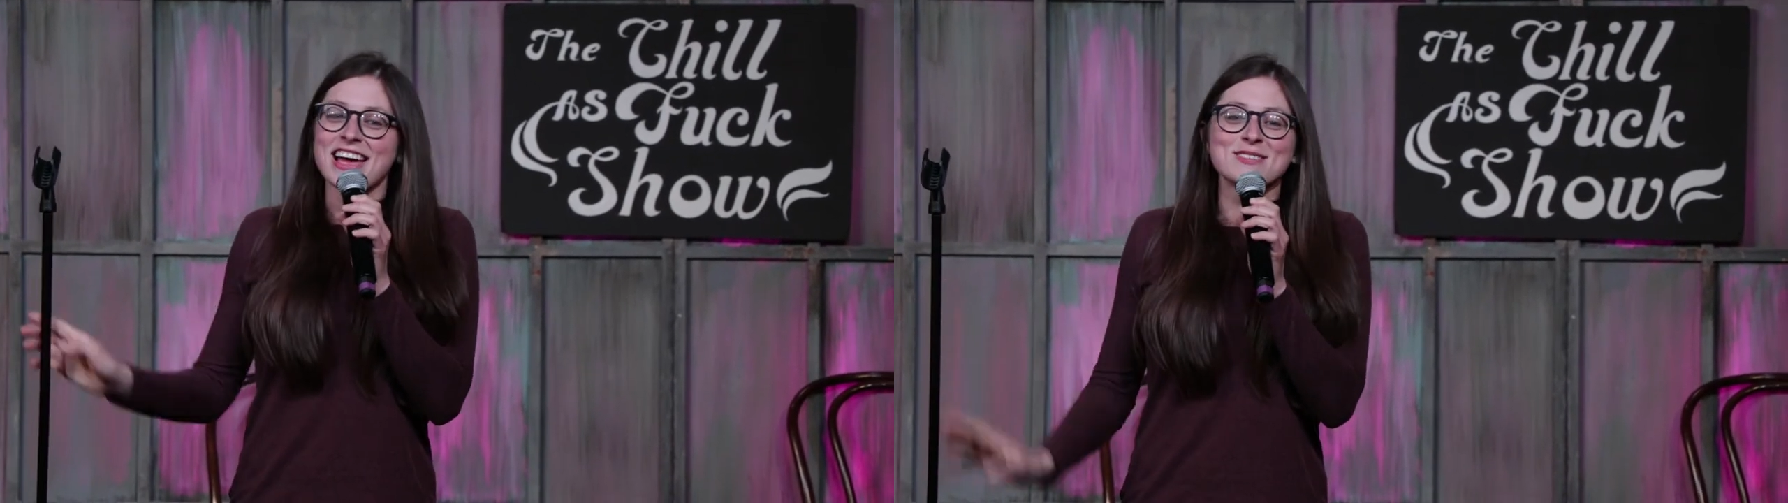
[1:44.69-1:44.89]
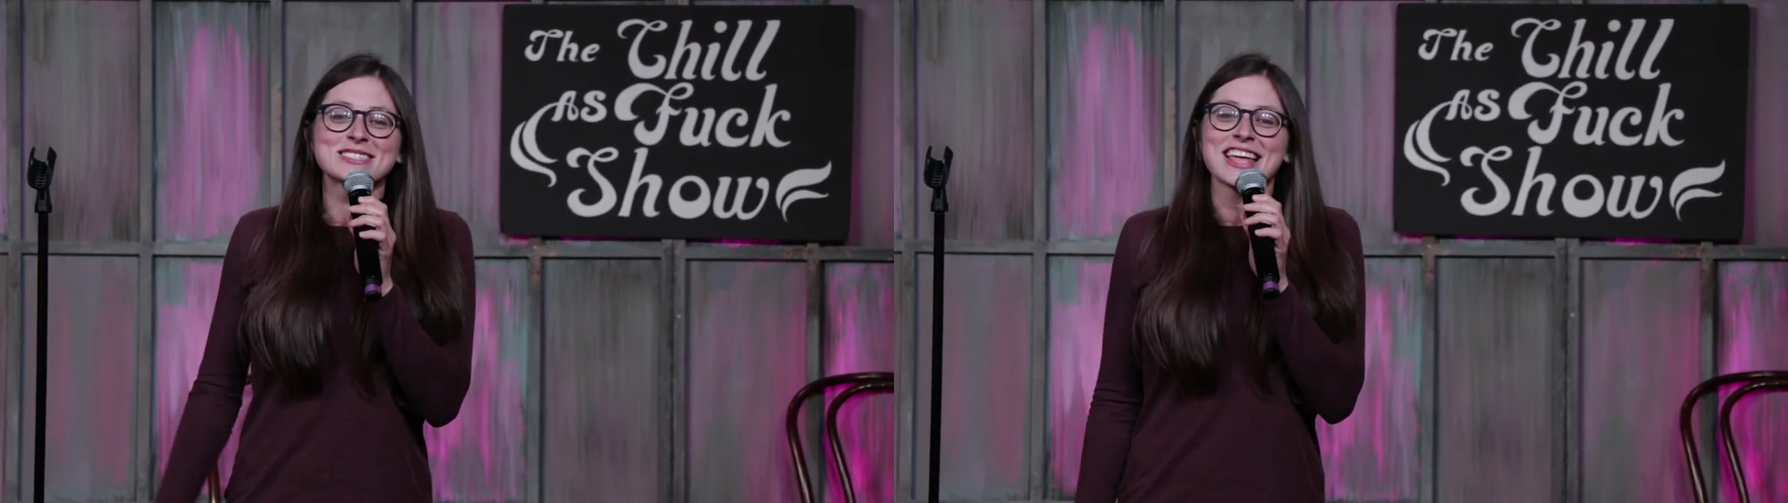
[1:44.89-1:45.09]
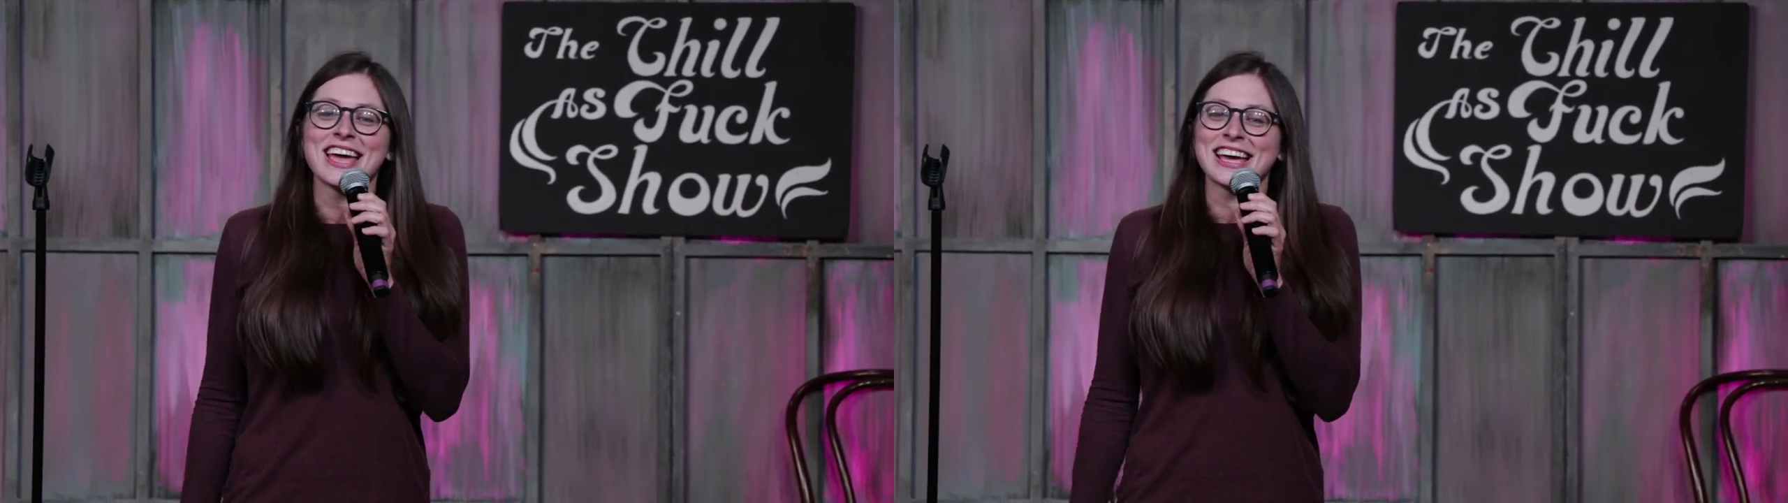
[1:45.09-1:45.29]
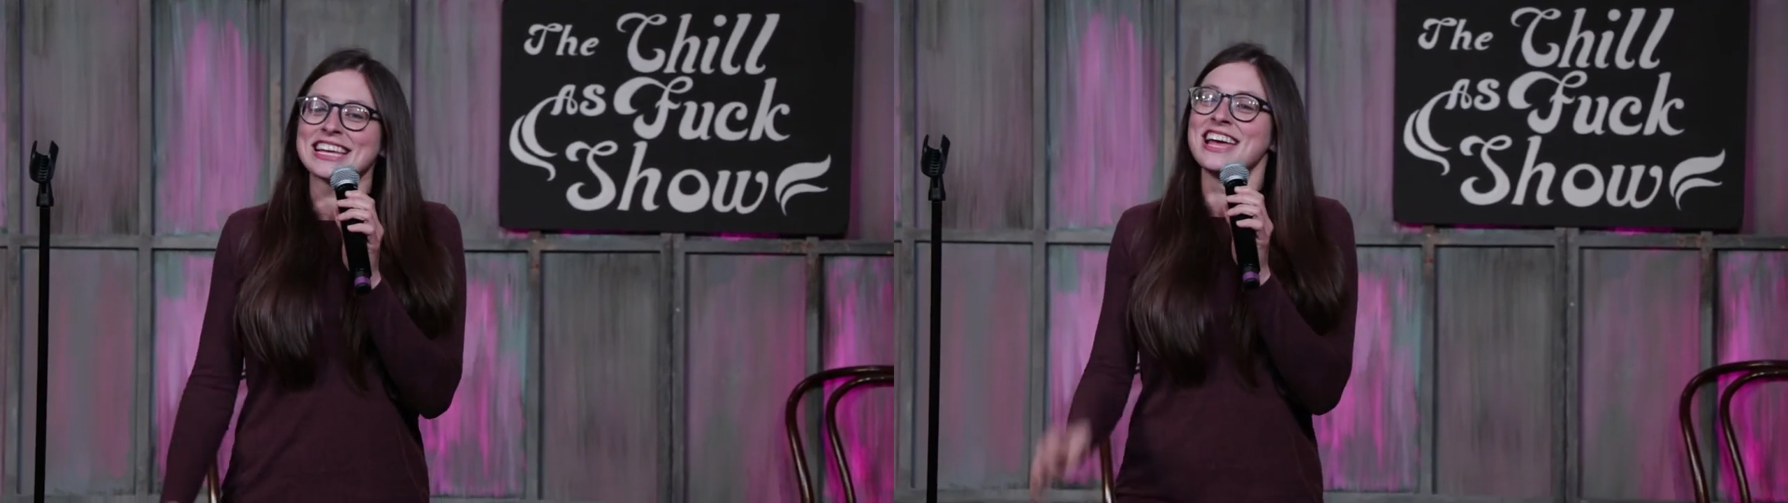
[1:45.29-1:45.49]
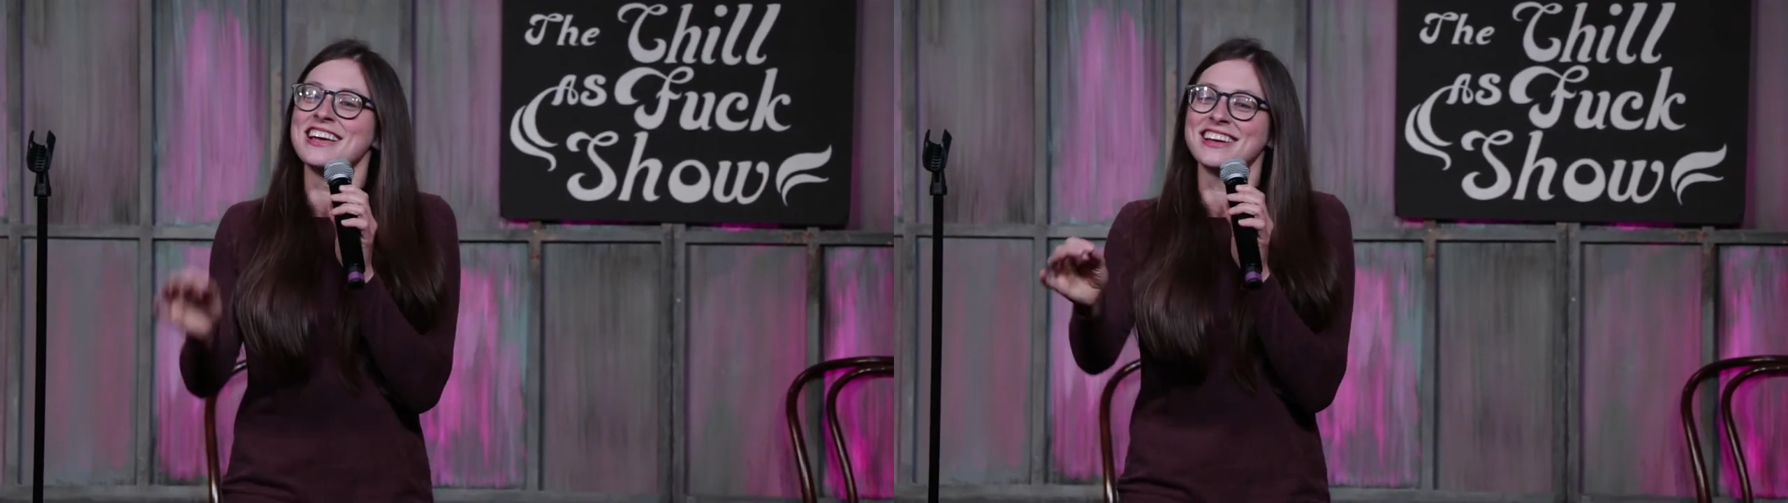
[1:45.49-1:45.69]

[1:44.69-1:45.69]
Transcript: I was like,